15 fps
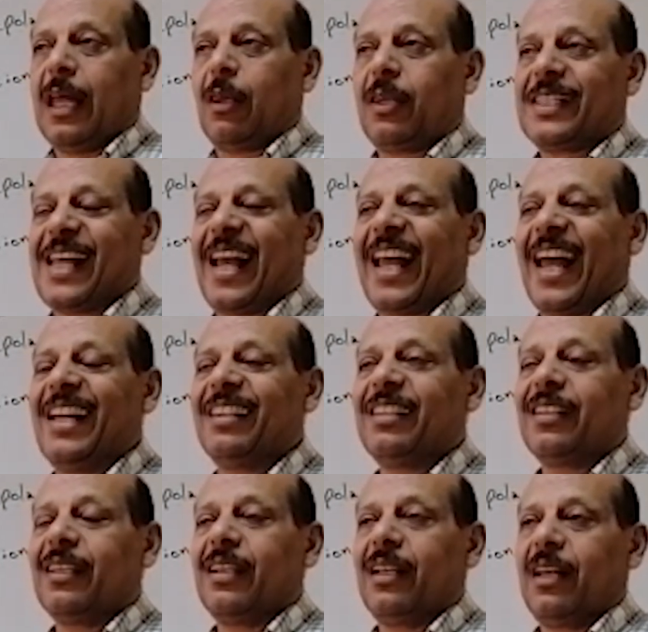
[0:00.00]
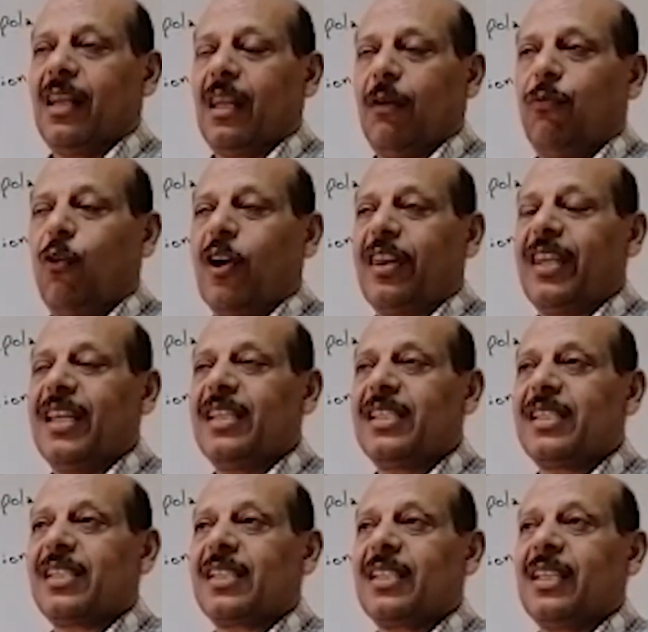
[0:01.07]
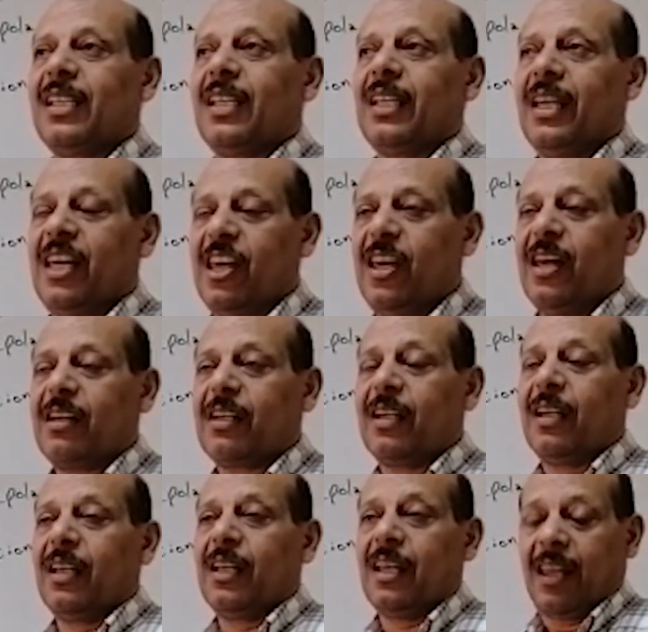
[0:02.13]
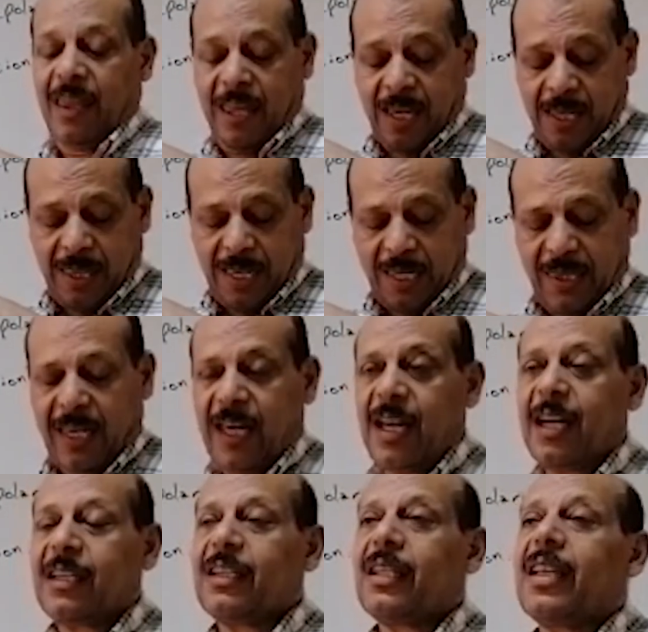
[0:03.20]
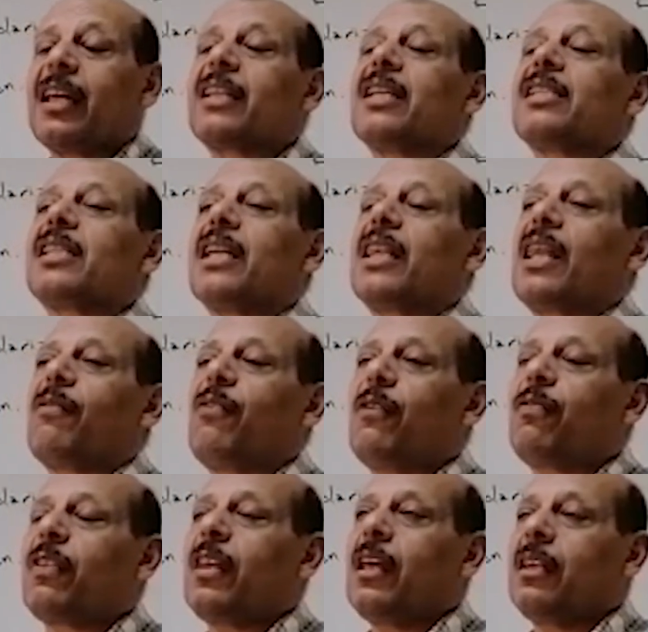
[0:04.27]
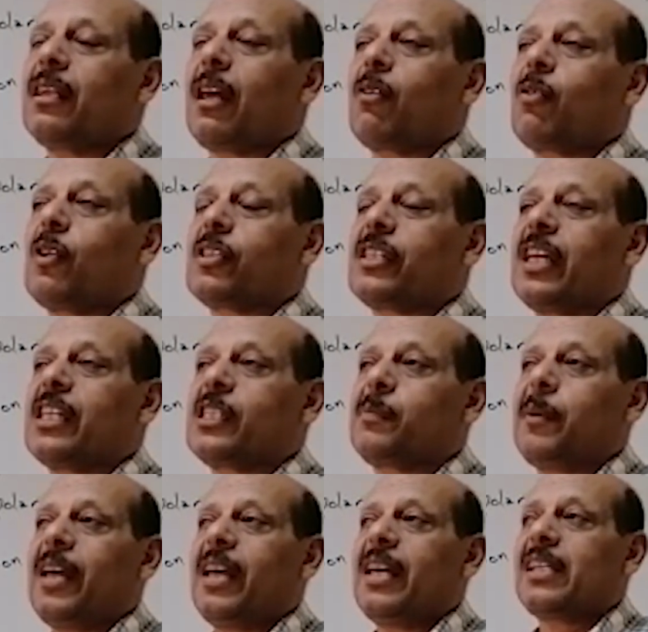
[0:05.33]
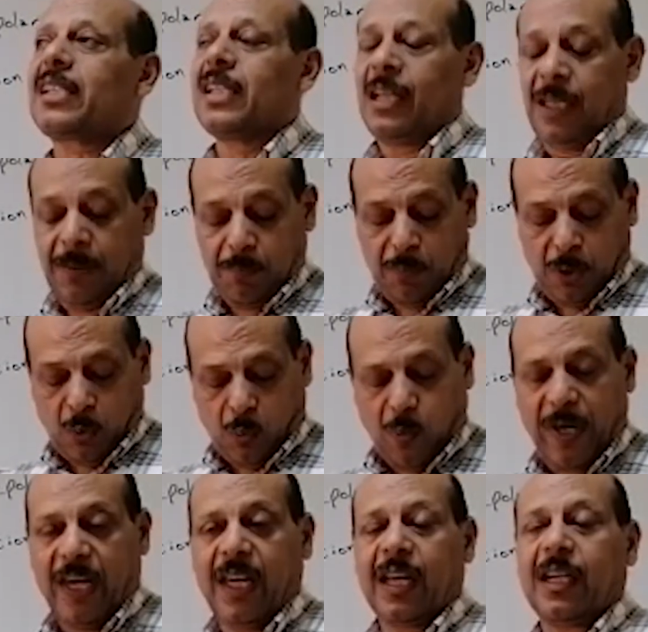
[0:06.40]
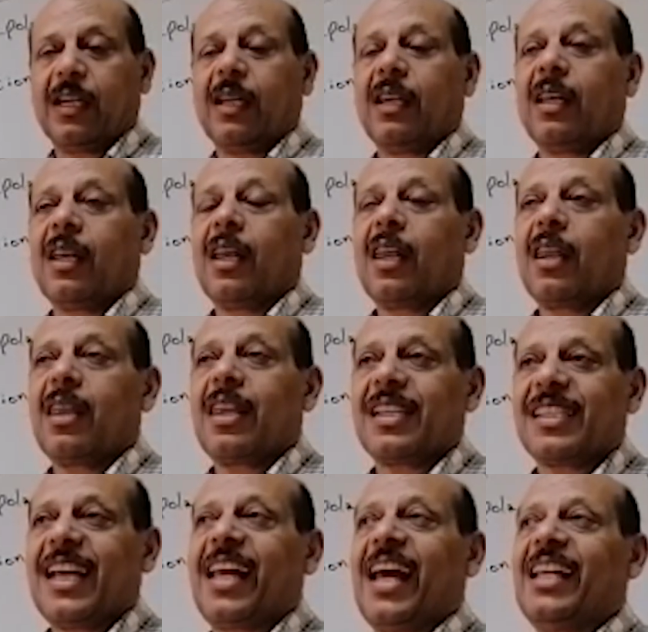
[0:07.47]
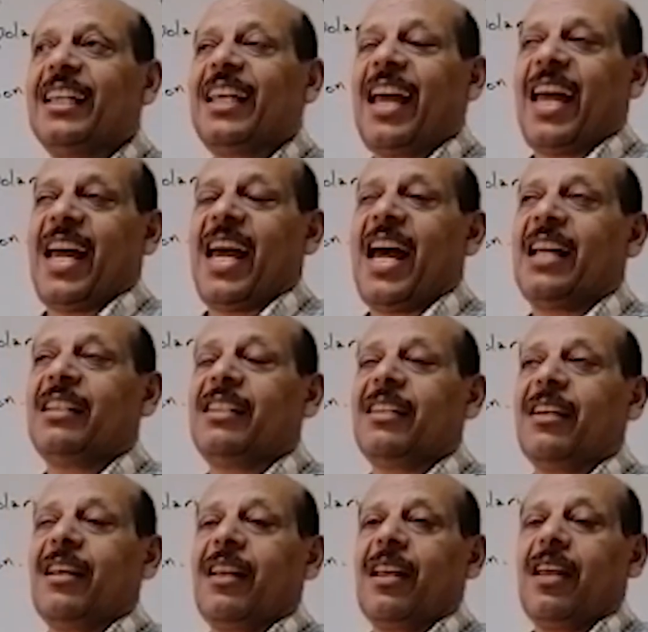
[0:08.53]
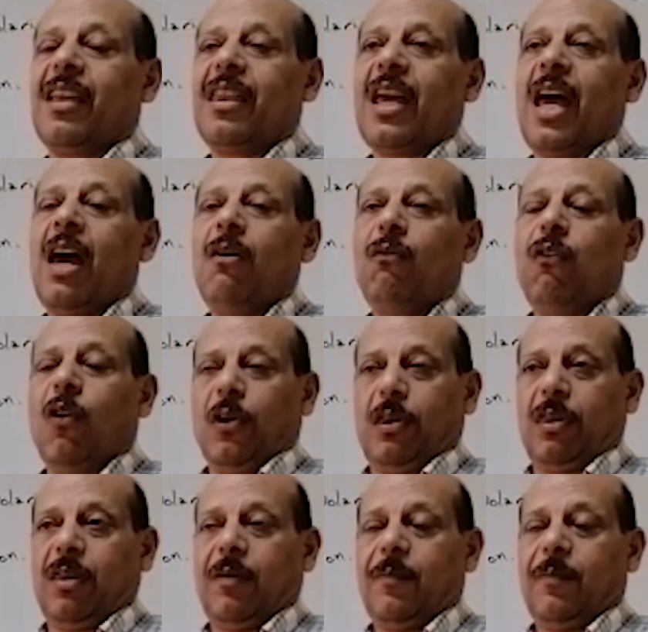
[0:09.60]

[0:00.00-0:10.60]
second, the 4th is here, then the 3rd, it is in the 5th intercostal space between the 2nd and the 4th.